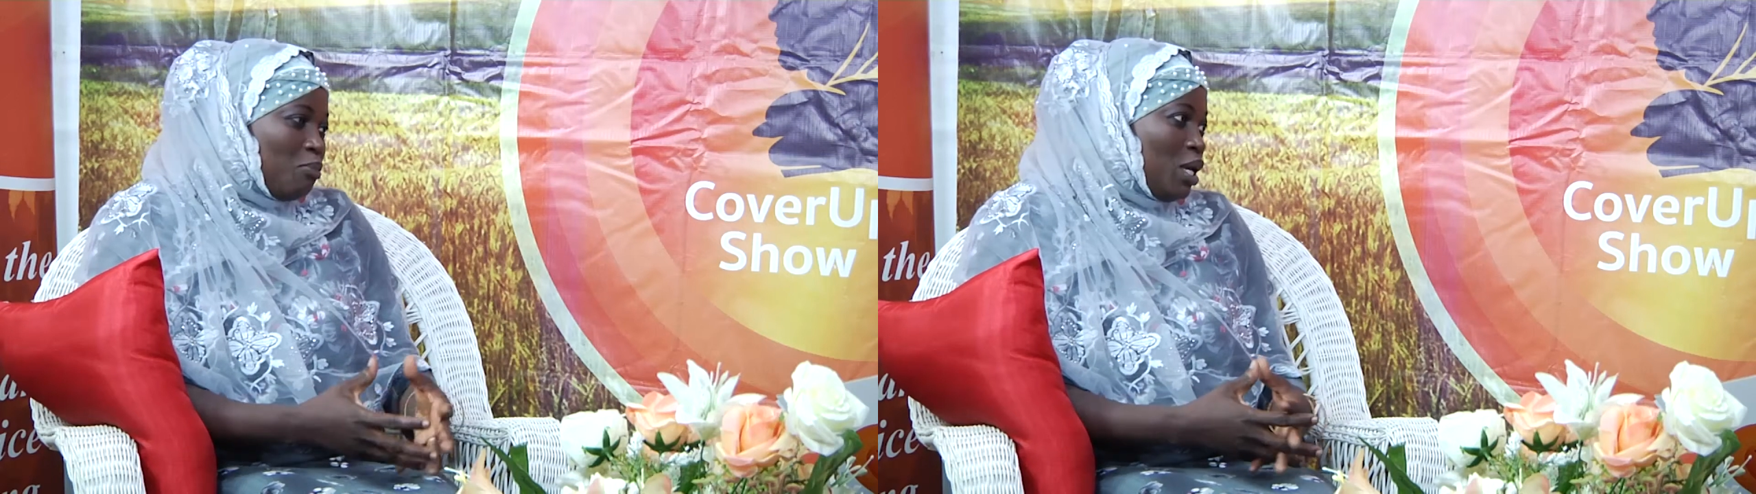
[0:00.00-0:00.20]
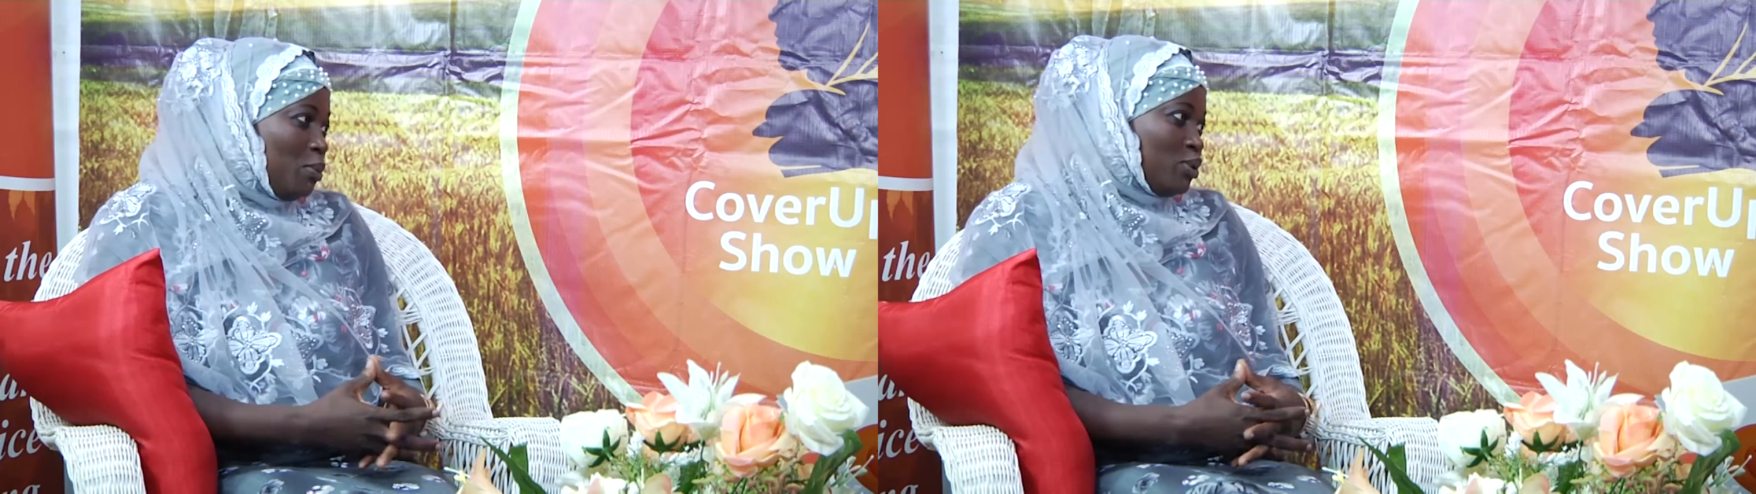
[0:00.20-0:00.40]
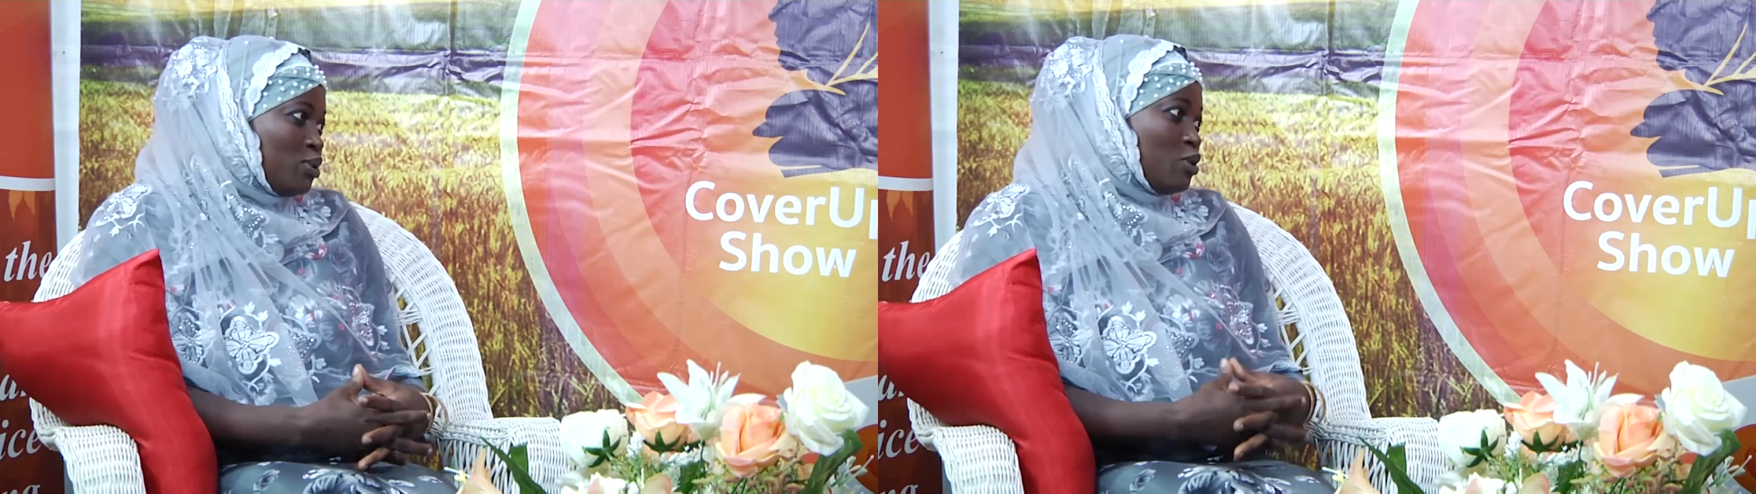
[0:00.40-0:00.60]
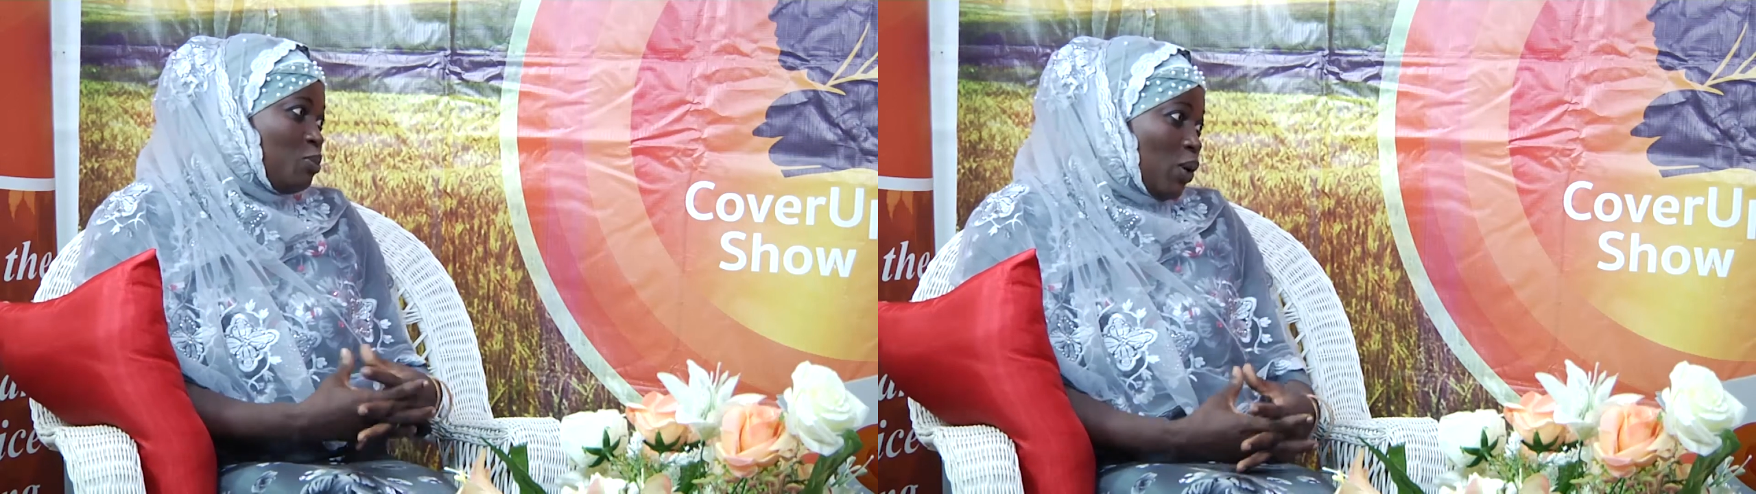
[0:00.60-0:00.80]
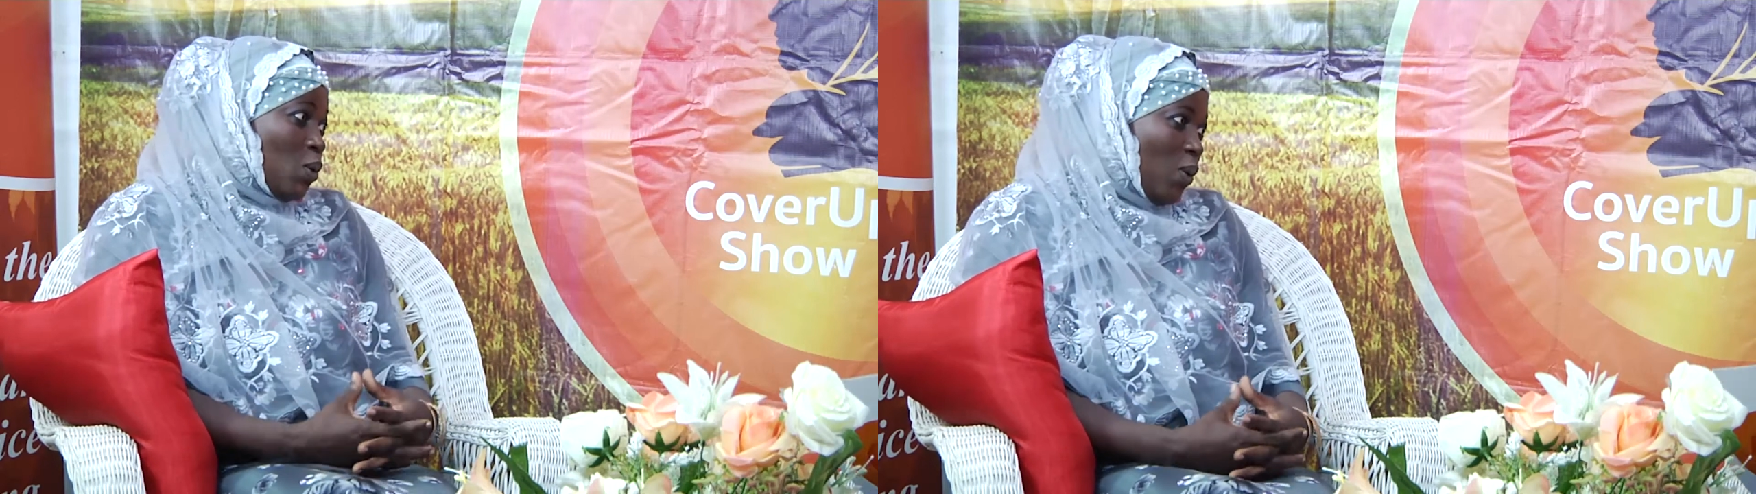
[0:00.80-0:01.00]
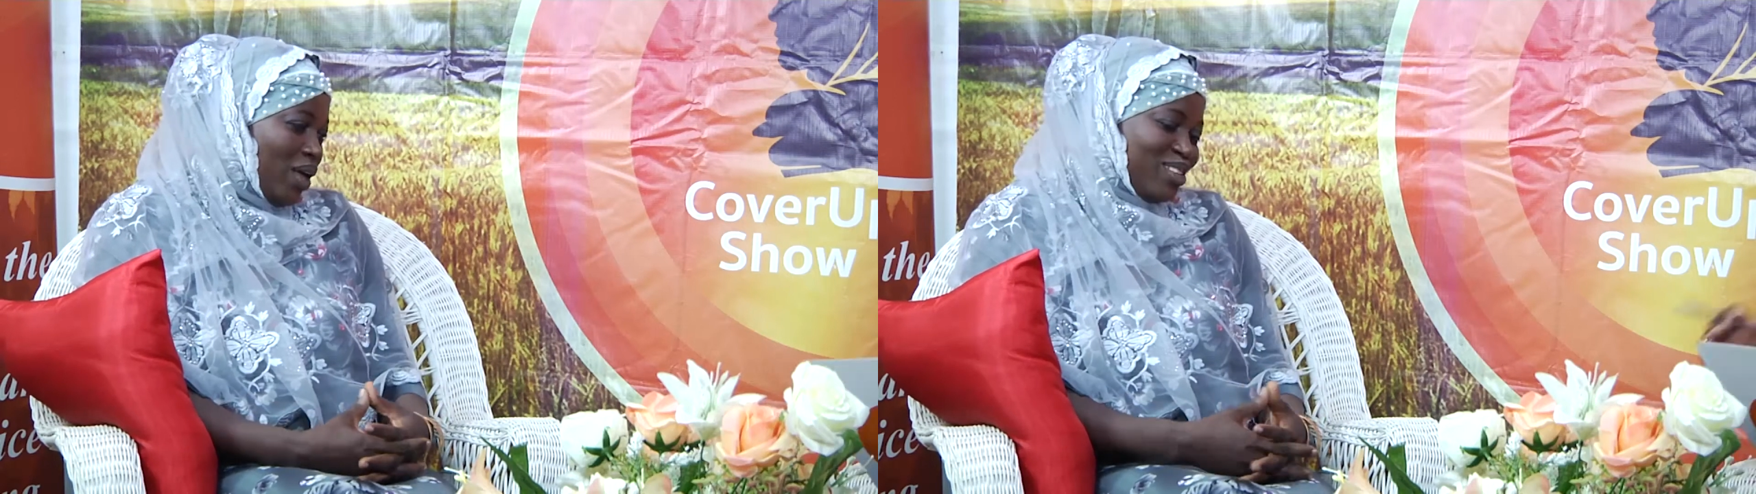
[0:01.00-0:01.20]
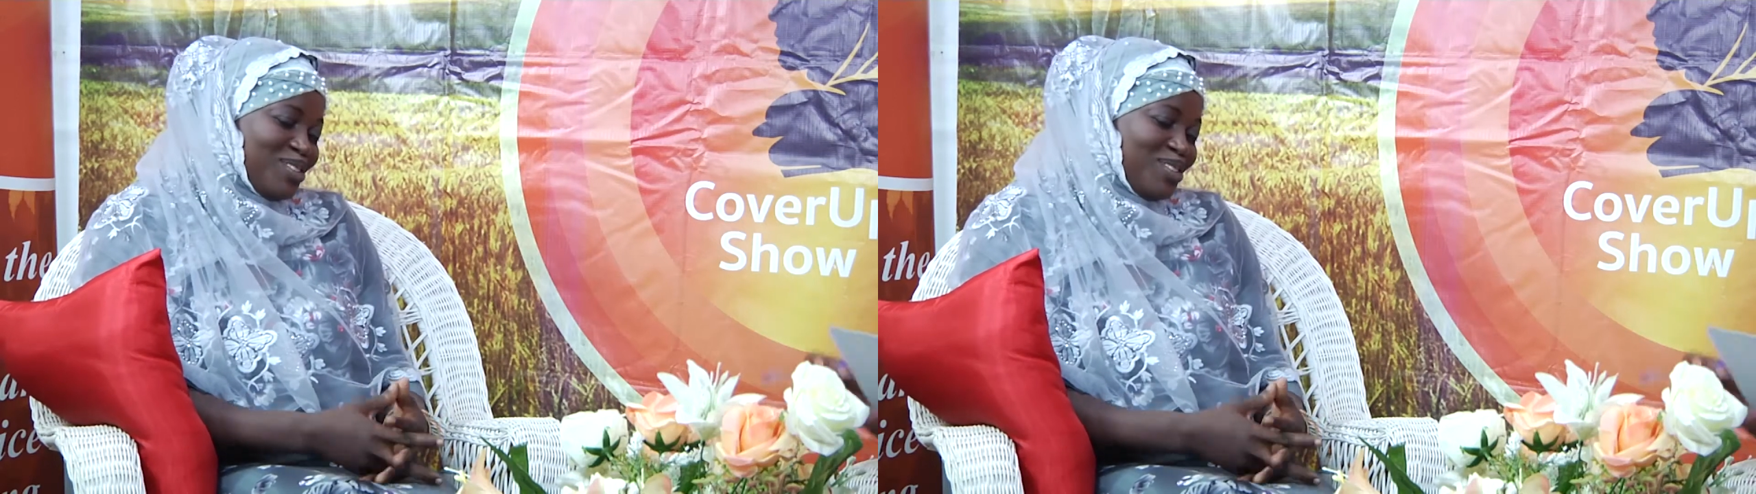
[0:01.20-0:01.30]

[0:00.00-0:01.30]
people to speak with,